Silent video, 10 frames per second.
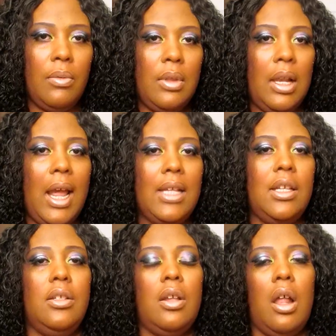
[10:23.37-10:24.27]
The last
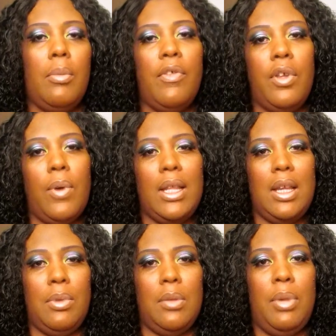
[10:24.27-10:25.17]
install and review I
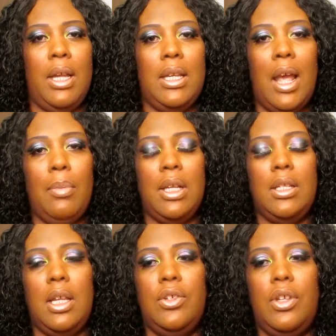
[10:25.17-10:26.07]
did with the pink diamond
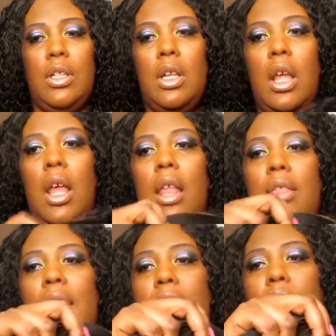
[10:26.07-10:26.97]
extensions,
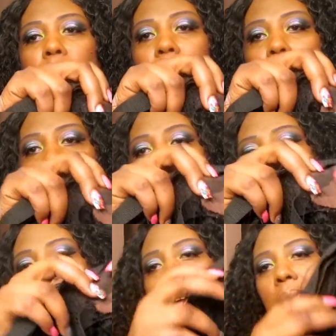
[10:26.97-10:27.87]
that's what
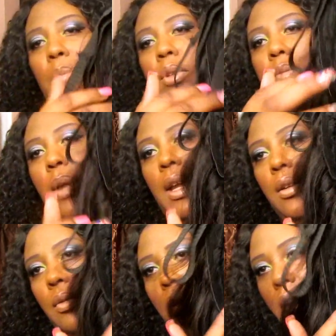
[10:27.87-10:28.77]
my cap was made
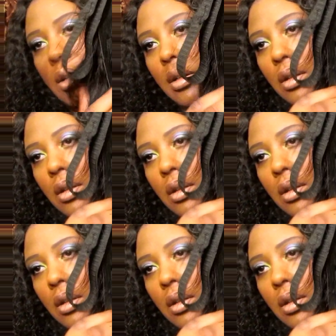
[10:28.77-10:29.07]
on,